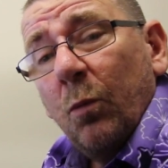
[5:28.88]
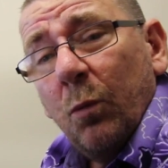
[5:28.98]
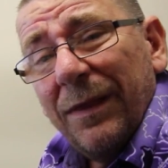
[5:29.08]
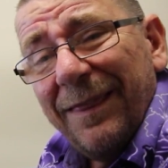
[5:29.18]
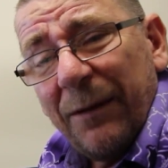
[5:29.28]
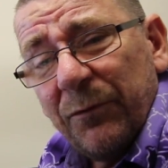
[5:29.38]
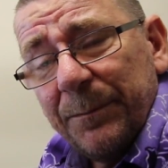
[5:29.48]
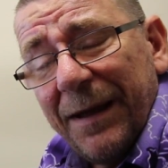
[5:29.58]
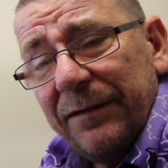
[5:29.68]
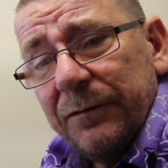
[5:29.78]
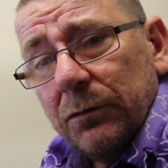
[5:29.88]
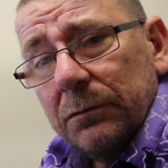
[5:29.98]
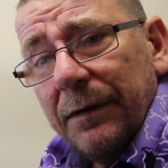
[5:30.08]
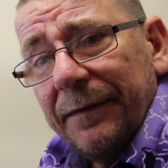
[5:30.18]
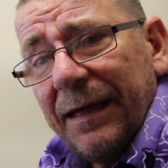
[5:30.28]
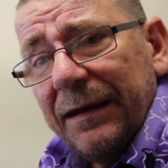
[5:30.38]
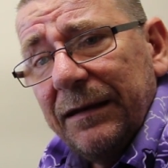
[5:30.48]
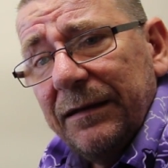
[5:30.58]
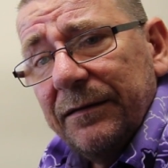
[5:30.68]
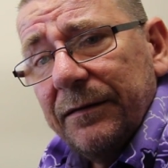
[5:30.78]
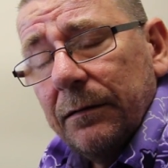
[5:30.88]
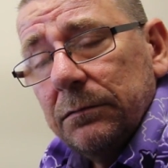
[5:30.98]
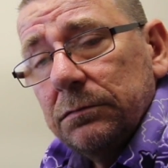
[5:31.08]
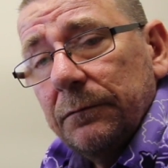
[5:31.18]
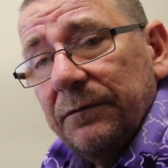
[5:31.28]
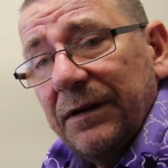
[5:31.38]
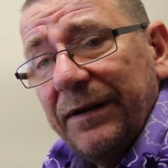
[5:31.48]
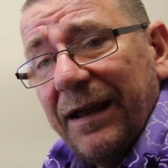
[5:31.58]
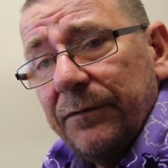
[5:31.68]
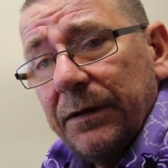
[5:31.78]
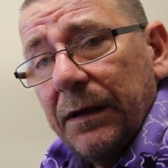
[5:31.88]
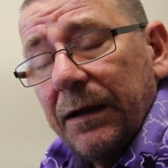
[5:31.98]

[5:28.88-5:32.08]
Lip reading: Well, that was painful. That is very heavy.